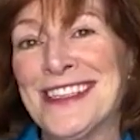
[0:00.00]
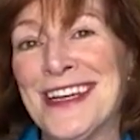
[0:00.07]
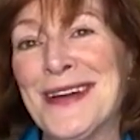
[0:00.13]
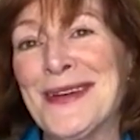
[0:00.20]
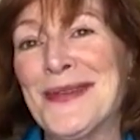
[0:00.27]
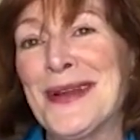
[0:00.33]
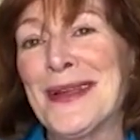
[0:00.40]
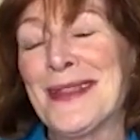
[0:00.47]

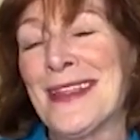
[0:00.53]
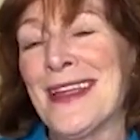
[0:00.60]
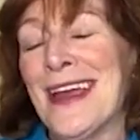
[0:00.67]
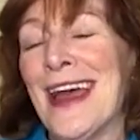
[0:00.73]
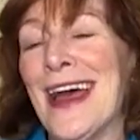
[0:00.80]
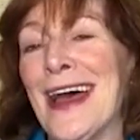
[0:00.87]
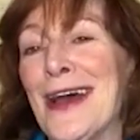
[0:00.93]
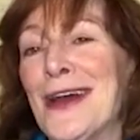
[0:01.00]
out with,
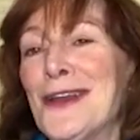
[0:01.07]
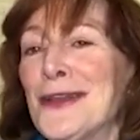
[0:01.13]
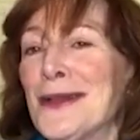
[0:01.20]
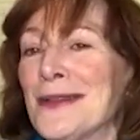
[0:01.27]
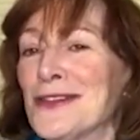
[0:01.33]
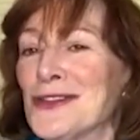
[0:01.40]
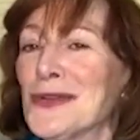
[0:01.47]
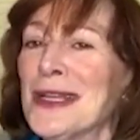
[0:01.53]
how do
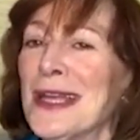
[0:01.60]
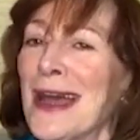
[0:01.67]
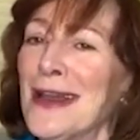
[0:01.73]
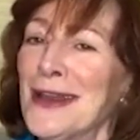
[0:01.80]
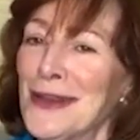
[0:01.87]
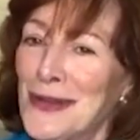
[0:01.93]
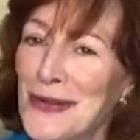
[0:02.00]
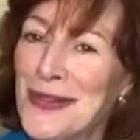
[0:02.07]

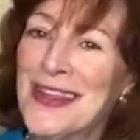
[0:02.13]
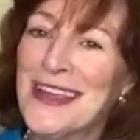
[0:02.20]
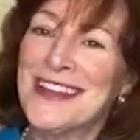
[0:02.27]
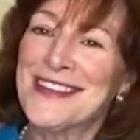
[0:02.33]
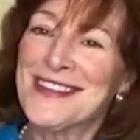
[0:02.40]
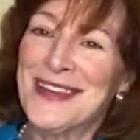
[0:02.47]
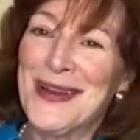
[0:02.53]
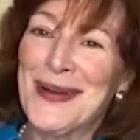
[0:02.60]
you think
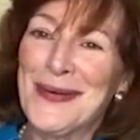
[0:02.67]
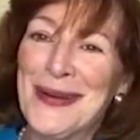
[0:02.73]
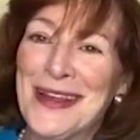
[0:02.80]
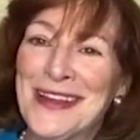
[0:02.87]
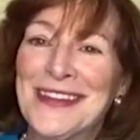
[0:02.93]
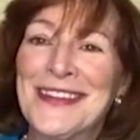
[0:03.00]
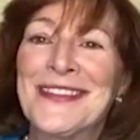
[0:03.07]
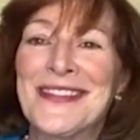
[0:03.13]
it's
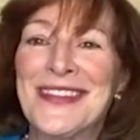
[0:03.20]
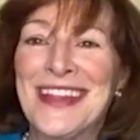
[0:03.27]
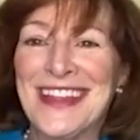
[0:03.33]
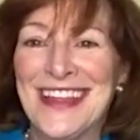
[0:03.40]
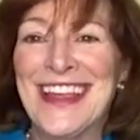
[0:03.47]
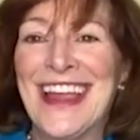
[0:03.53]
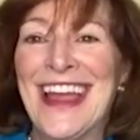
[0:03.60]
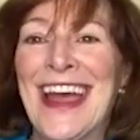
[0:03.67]
going?
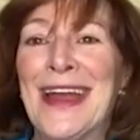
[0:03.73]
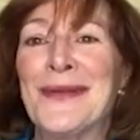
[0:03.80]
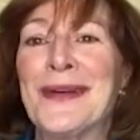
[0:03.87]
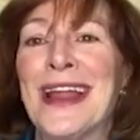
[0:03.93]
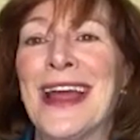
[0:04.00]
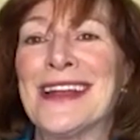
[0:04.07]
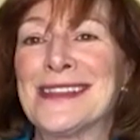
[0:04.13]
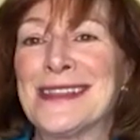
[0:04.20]
I
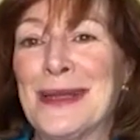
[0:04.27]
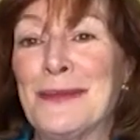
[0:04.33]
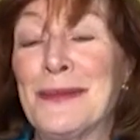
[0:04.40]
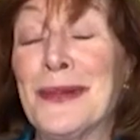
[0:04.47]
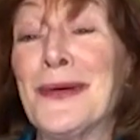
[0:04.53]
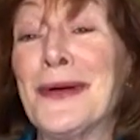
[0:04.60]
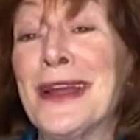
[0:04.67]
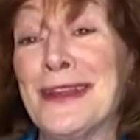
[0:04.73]
would ask the
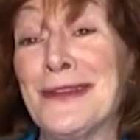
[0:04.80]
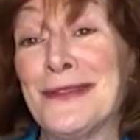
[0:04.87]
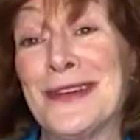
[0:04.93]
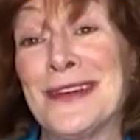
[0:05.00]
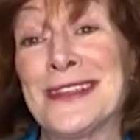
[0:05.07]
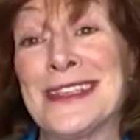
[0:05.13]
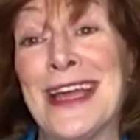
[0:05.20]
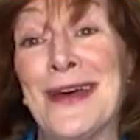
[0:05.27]
employee
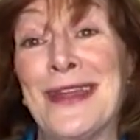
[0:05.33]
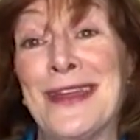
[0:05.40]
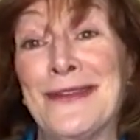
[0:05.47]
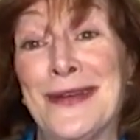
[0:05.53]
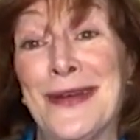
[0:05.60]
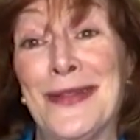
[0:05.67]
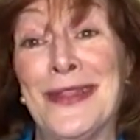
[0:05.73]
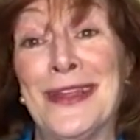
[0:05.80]
first how they
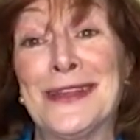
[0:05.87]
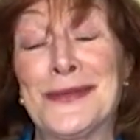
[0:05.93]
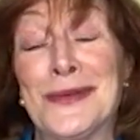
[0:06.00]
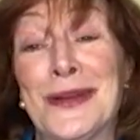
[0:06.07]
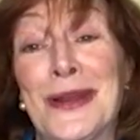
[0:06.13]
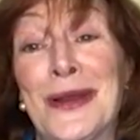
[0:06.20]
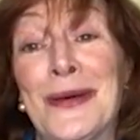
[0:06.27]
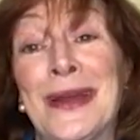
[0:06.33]
felt things
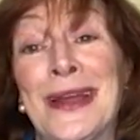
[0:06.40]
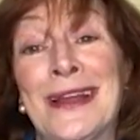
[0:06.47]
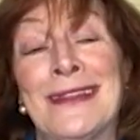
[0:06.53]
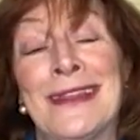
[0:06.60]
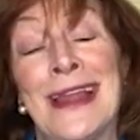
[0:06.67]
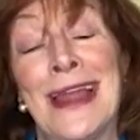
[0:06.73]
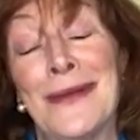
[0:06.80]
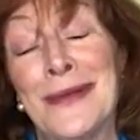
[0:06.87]
were going,
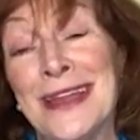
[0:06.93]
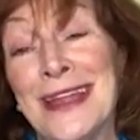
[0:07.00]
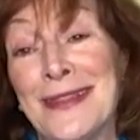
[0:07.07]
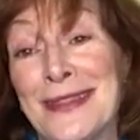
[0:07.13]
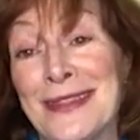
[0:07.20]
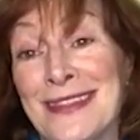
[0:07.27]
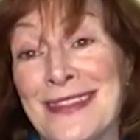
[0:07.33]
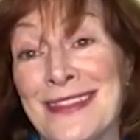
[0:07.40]
and then I would
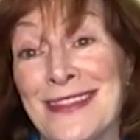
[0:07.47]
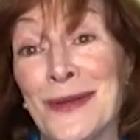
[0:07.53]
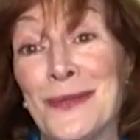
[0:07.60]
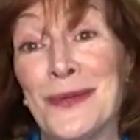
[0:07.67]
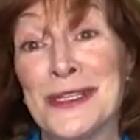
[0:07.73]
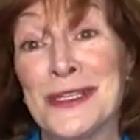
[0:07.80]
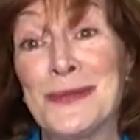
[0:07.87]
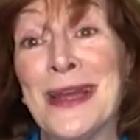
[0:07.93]
get their
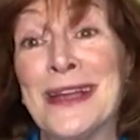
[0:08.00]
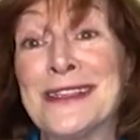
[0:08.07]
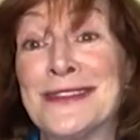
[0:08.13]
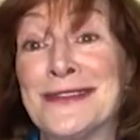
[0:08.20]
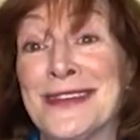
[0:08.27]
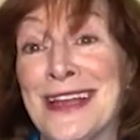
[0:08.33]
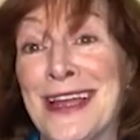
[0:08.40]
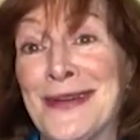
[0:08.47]

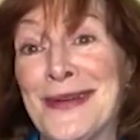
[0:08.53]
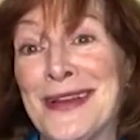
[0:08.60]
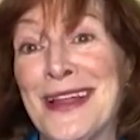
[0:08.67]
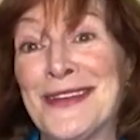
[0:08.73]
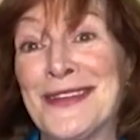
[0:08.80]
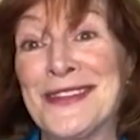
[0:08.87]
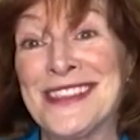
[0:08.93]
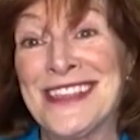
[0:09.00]
perspective and I would
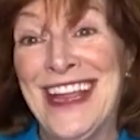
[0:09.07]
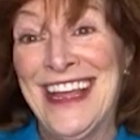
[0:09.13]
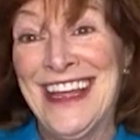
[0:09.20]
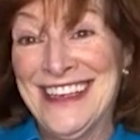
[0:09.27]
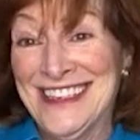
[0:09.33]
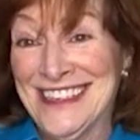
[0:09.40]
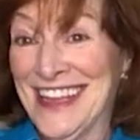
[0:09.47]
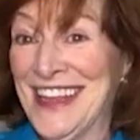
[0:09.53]

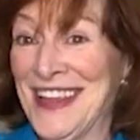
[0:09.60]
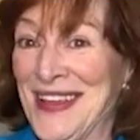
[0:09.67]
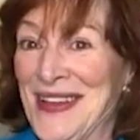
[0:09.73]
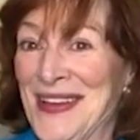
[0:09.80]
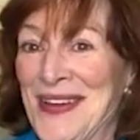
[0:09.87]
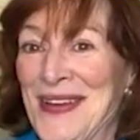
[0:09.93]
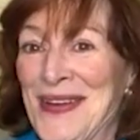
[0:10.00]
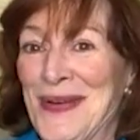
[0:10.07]
understand
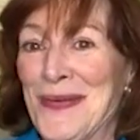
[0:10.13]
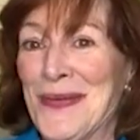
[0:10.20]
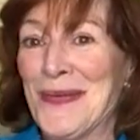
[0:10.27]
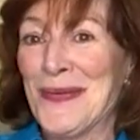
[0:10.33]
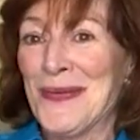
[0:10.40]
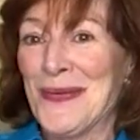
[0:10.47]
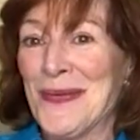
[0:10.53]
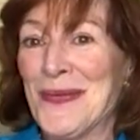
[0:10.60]

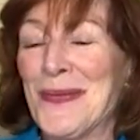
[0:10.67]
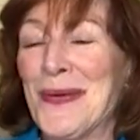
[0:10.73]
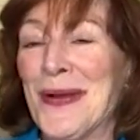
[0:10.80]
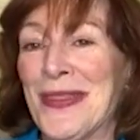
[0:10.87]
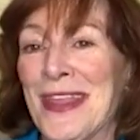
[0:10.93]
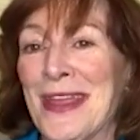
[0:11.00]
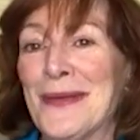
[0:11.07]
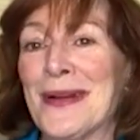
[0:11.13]

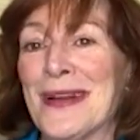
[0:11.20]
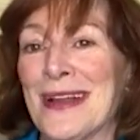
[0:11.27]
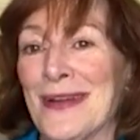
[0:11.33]
how they